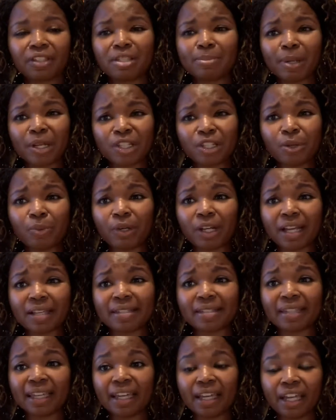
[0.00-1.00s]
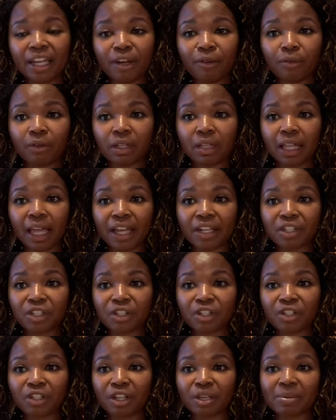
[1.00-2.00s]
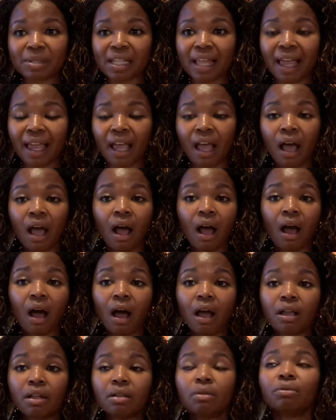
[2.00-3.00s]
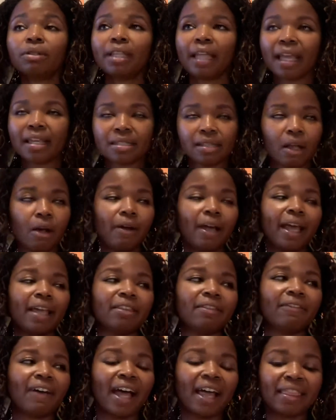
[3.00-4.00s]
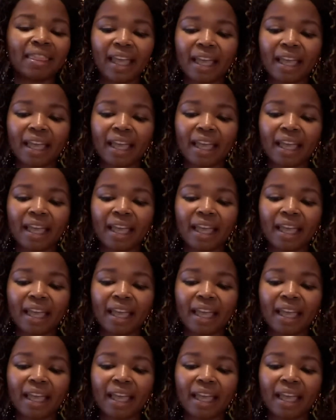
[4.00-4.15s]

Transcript: especially when I see it in relationships like that's okay, Divine.